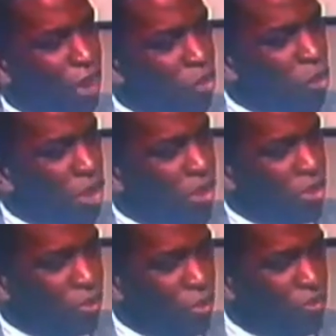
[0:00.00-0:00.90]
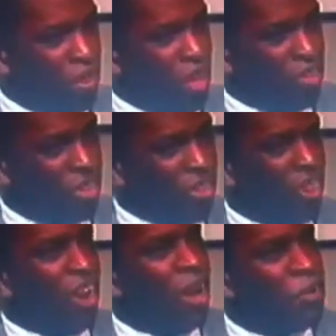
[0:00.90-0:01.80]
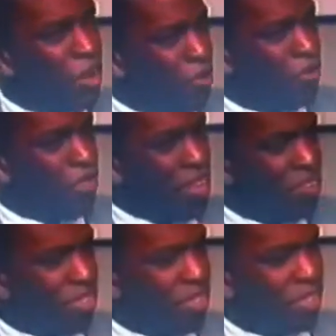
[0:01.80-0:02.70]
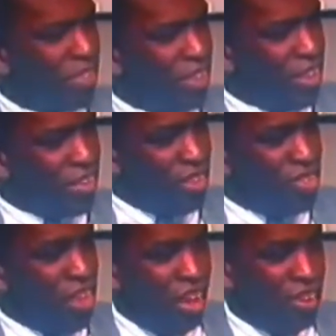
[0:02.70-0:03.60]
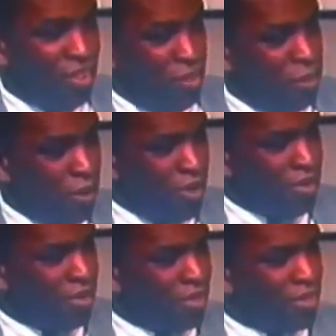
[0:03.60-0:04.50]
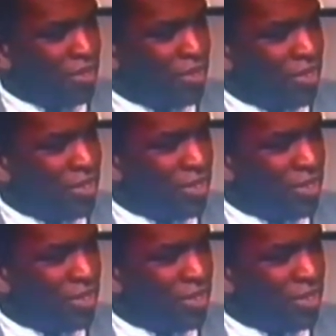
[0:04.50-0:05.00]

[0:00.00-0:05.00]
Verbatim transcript: at one with nature. Exactly. They're harmony it's, with nature. Exactly. And the child is at peace. You know. Well,